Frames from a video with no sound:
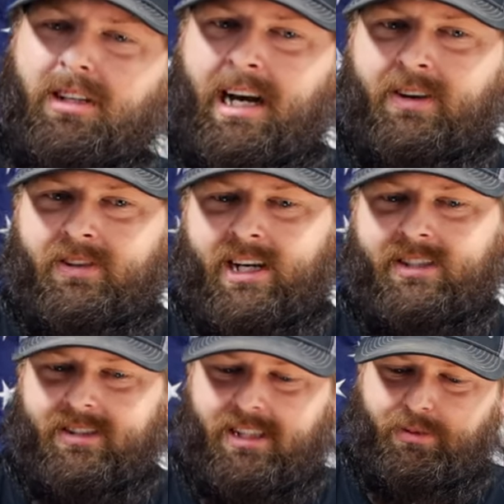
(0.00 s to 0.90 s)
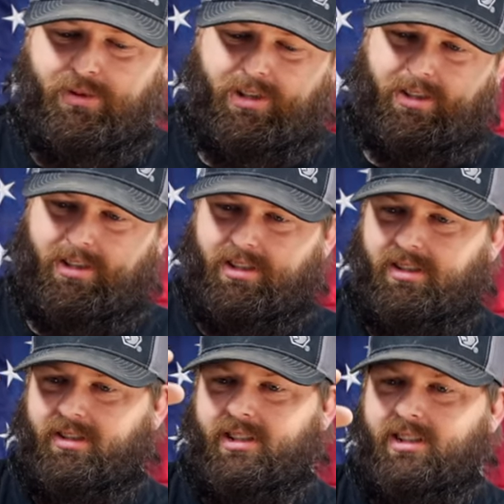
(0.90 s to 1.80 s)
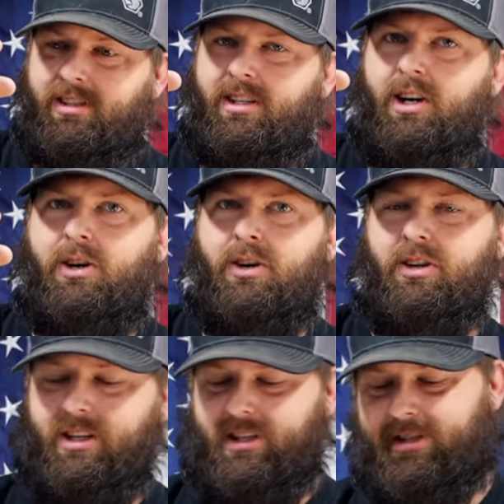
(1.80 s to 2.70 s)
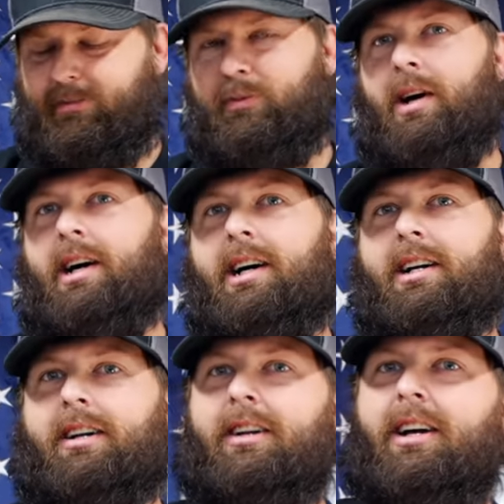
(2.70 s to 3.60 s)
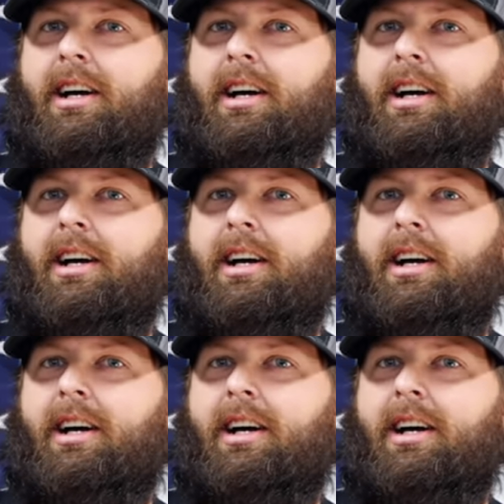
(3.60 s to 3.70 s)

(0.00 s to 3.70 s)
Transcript: I have guys that come on here that's literally this tall and this wide, and